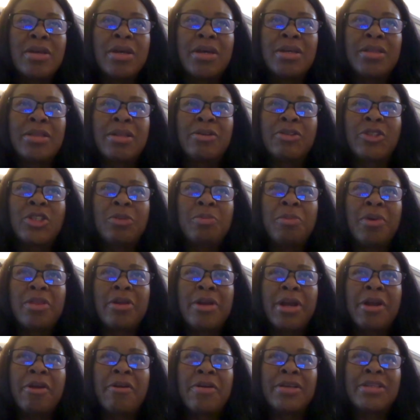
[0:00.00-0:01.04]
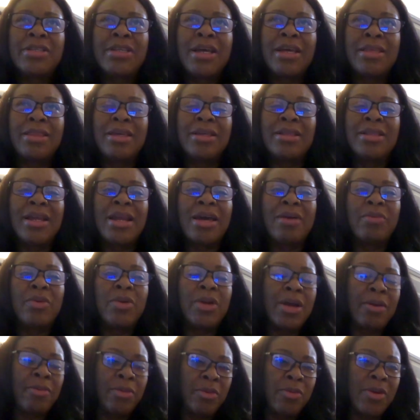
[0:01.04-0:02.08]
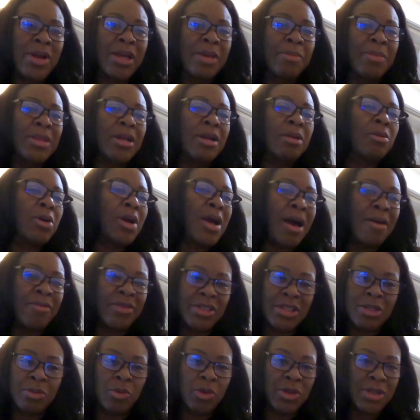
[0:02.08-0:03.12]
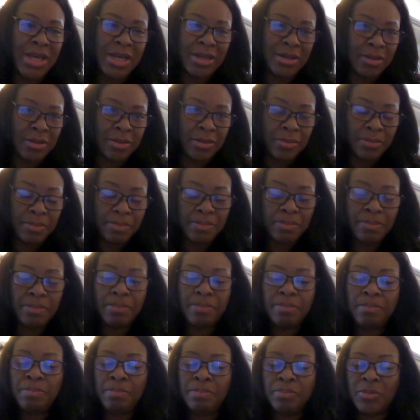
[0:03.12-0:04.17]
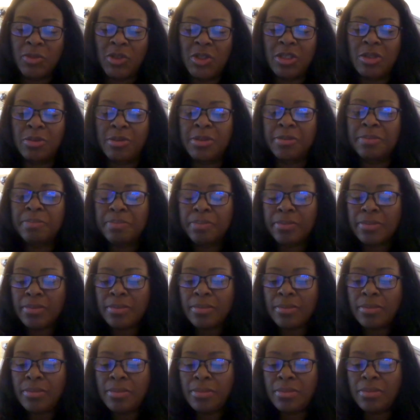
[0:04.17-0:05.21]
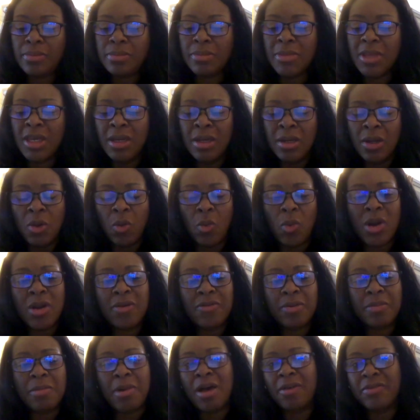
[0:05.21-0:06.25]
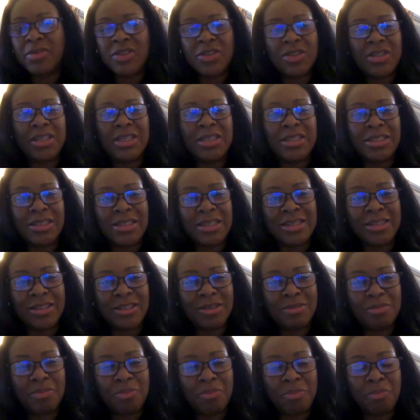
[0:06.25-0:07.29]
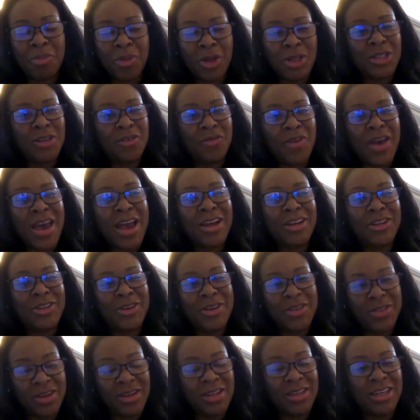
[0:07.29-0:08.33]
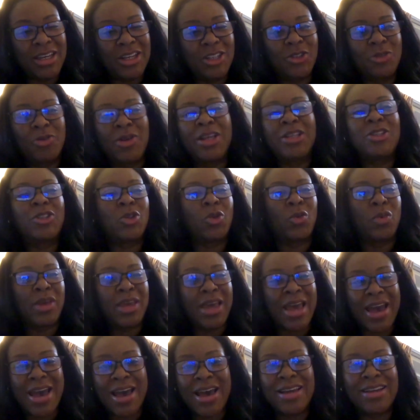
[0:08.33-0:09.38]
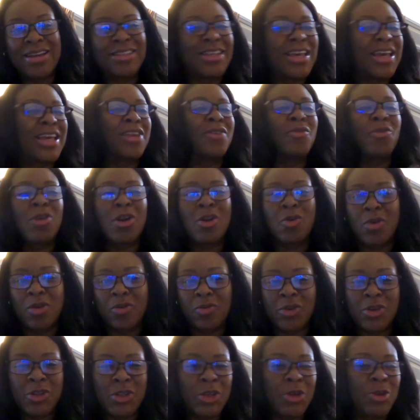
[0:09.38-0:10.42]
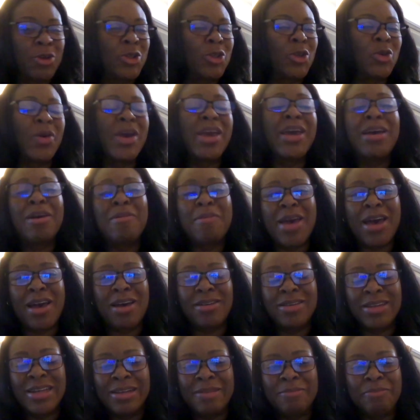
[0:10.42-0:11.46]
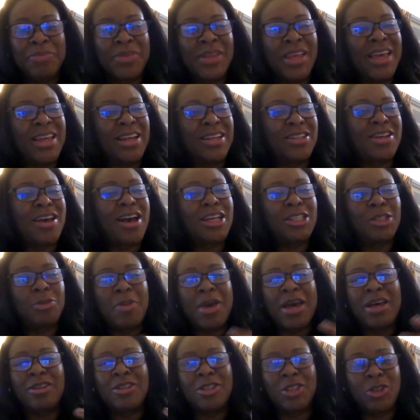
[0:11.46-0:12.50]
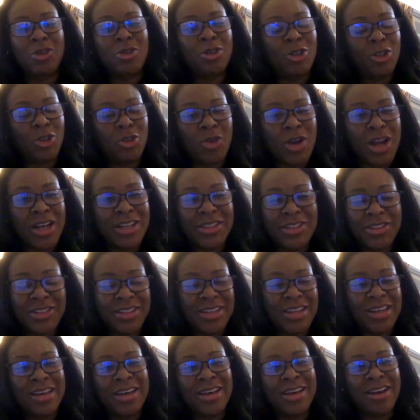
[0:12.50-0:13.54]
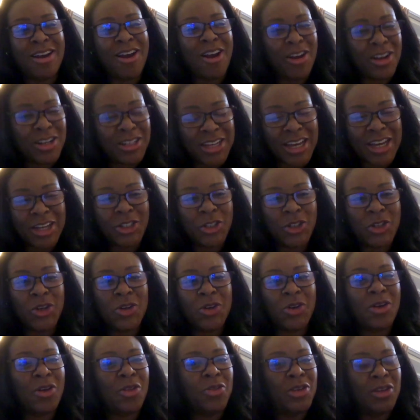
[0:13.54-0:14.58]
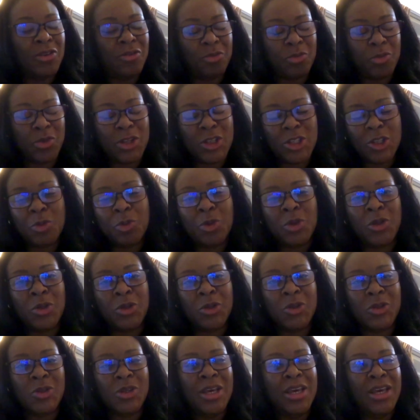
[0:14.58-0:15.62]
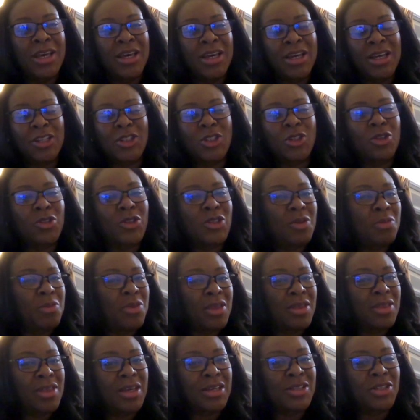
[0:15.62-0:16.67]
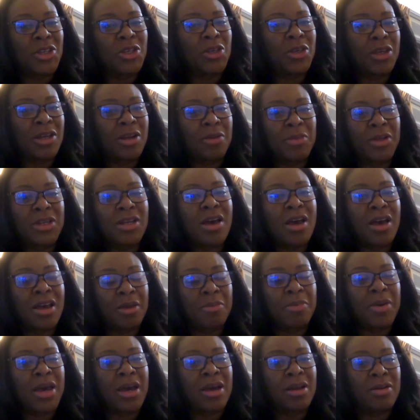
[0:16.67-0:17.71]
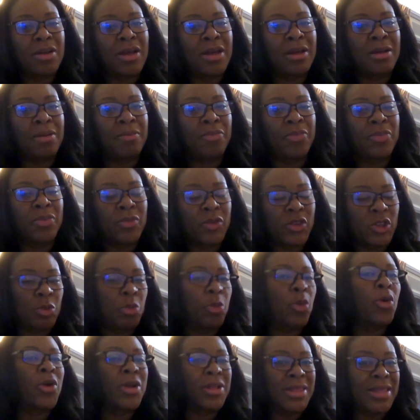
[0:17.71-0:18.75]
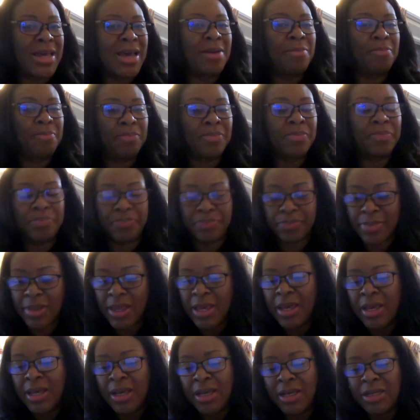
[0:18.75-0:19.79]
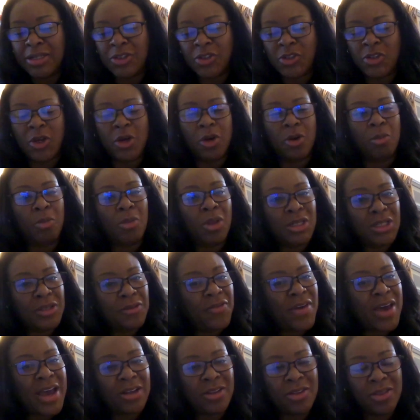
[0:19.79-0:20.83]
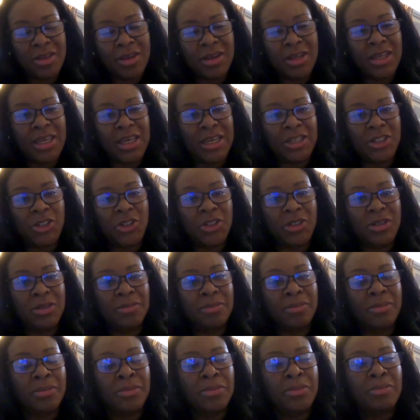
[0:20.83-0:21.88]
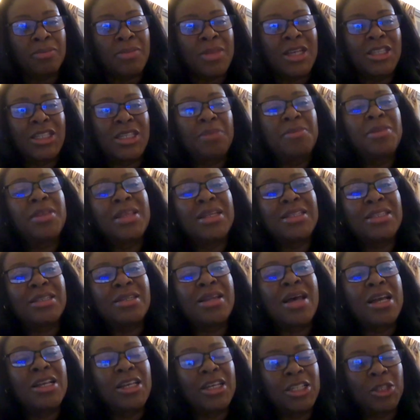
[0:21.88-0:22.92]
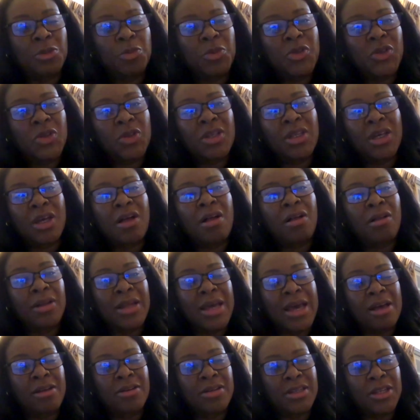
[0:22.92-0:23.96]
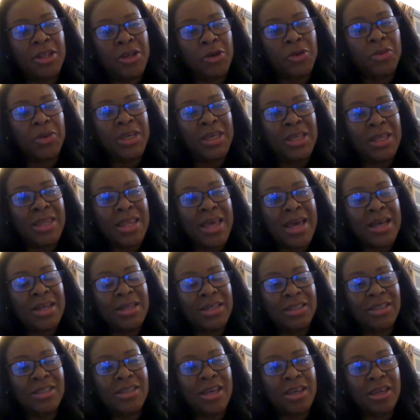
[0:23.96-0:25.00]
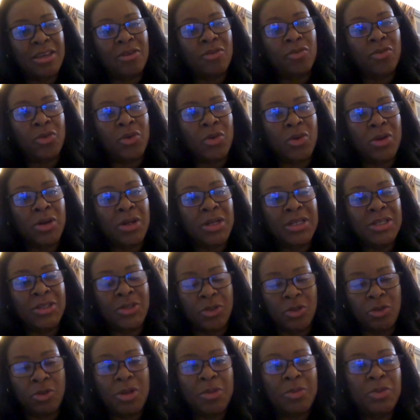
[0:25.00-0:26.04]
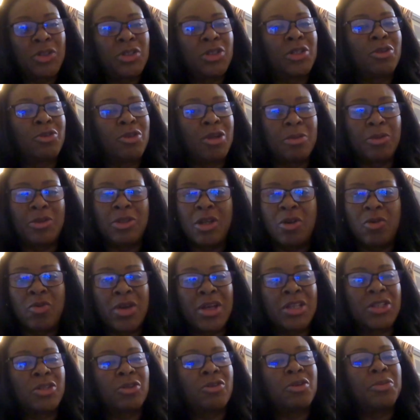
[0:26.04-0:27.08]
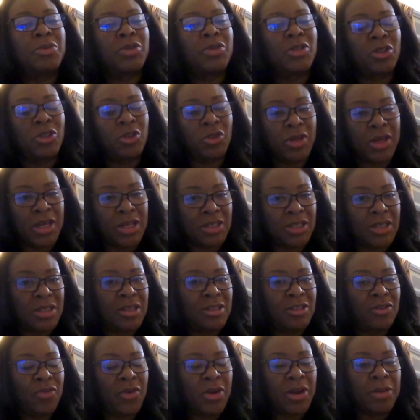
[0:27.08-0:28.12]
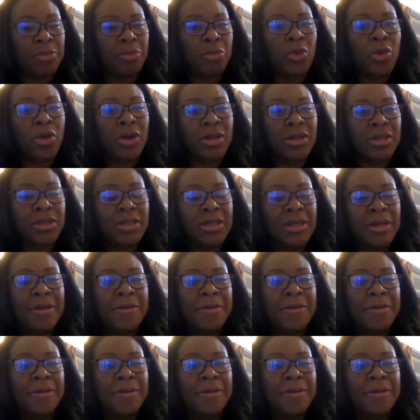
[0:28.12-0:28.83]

There's some other areas that I think that I would recommend that are obviously more technical. Excuse me. One of them obviously is multi-factor authentication, right? So we had Executive Order 14028 come out, and it talks about zero trust architecture and all the different principles. And so some of the things that you'll hear me talk about support that. And so multi-factor authentication, Something that's not explicitly called out, though, in that executive order is encryption, encryption at rest, encryption in transit. It's very important.